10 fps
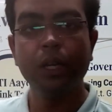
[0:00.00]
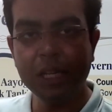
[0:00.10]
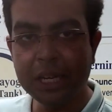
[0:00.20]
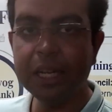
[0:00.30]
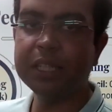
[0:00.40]

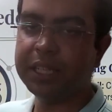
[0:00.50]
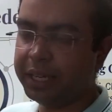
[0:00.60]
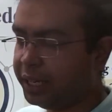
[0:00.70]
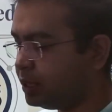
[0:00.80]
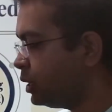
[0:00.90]
Cleanliness
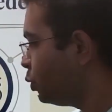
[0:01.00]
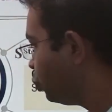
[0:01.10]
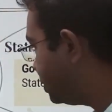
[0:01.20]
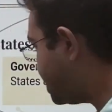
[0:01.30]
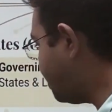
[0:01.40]
index,
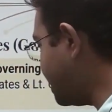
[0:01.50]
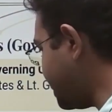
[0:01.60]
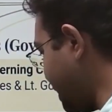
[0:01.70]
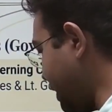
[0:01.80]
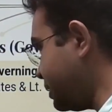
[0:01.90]
whichever
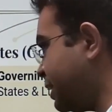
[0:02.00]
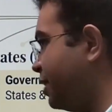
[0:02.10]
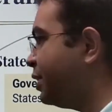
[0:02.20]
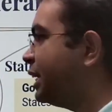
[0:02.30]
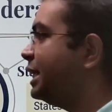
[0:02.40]
states
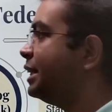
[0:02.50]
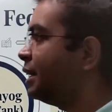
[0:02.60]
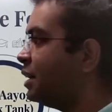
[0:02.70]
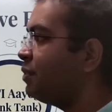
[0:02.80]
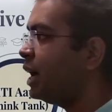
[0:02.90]
have a cleaner
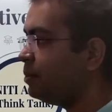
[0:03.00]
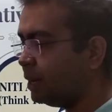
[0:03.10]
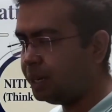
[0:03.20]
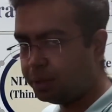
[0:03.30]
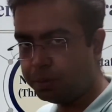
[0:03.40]

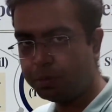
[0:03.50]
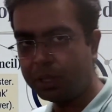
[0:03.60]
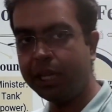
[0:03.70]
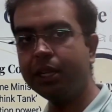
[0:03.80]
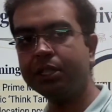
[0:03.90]
environment,
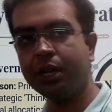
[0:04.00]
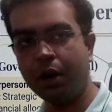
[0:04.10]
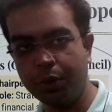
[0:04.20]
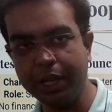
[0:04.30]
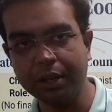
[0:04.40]
cleaner
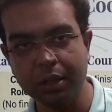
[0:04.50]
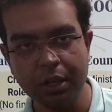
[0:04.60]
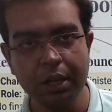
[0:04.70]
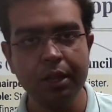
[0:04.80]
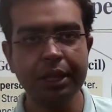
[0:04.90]
surrounding,
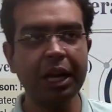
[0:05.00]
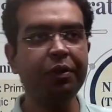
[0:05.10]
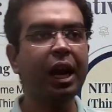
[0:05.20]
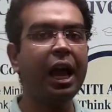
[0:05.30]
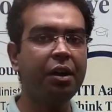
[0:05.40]
they
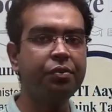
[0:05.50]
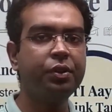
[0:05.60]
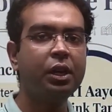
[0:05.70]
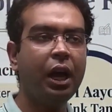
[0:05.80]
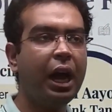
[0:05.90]
will have
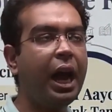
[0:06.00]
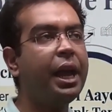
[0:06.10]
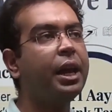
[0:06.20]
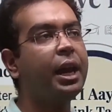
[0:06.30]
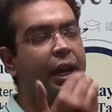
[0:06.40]
a
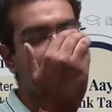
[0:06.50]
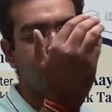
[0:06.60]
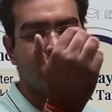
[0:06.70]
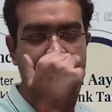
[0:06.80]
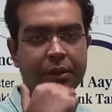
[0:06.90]
higher ranking
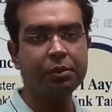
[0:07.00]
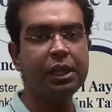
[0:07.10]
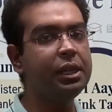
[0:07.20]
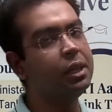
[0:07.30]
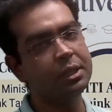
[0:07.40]
in the
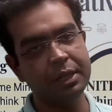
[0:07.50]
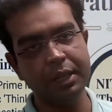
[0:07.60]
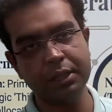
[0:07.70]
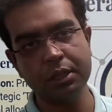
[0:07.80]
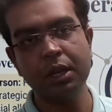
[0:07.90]
cleanliness
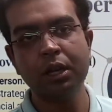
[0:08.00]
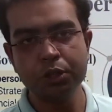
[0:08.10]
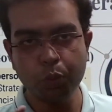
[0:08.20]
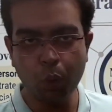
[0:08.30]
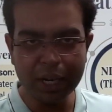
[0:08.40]
index.
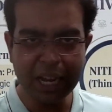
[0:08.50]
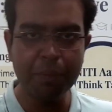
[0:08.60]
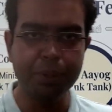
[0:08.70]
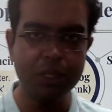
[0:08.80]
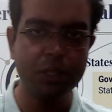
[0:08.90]
So what
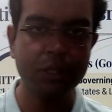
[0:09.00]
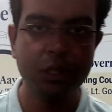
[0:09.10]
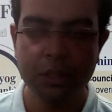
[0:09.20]
happens,